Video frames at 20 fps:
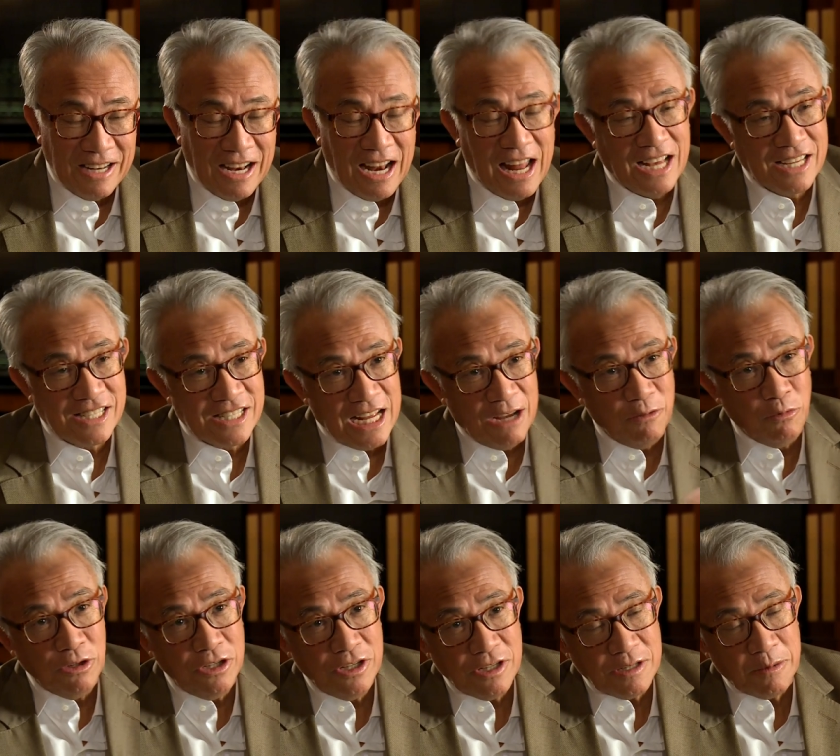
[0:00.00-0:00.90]
Last time,
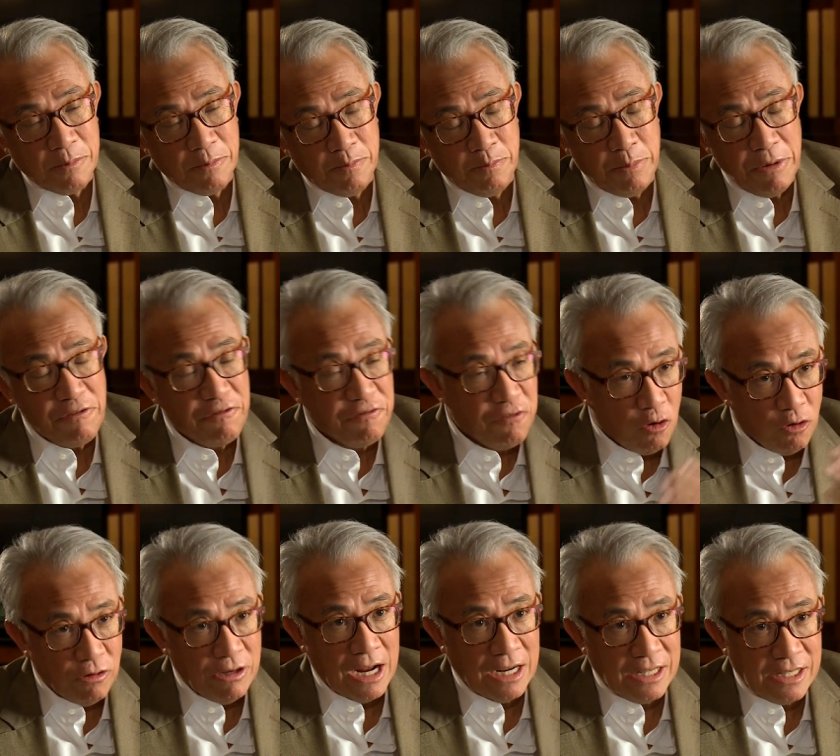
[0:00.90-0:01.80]
was
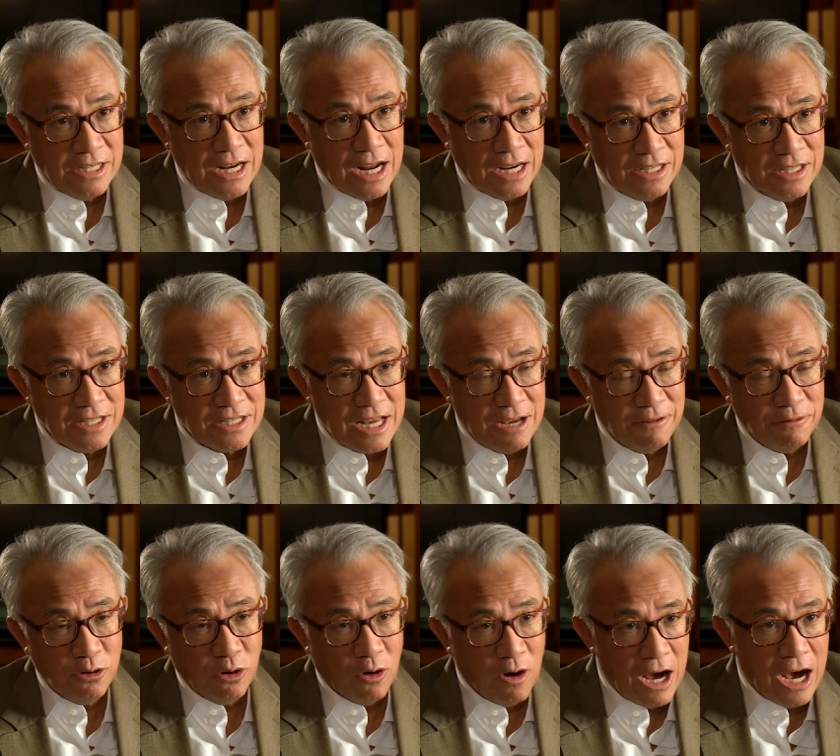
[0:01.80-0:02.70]
before
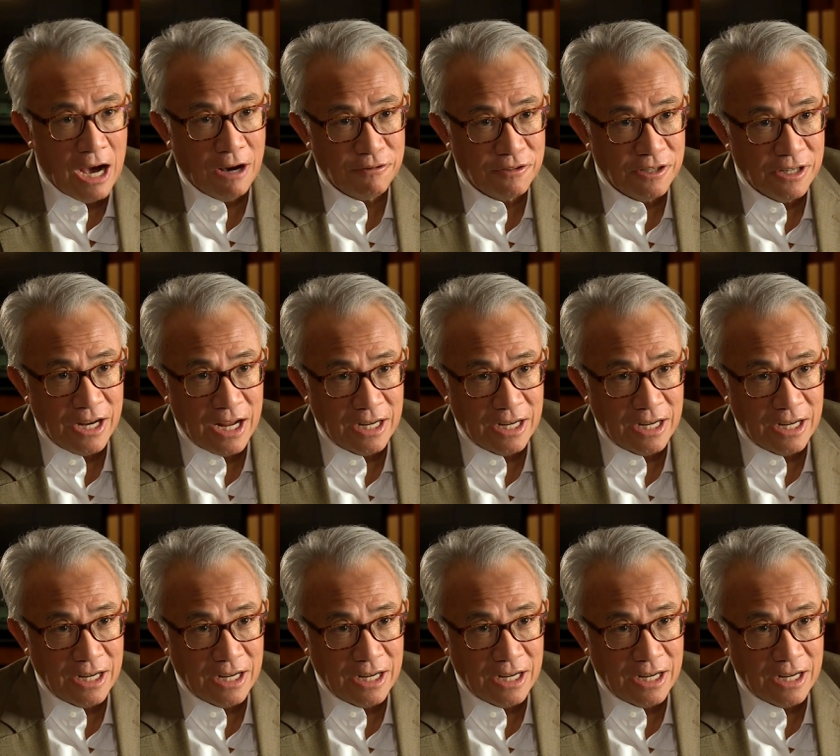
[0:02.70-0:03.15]
1997 or after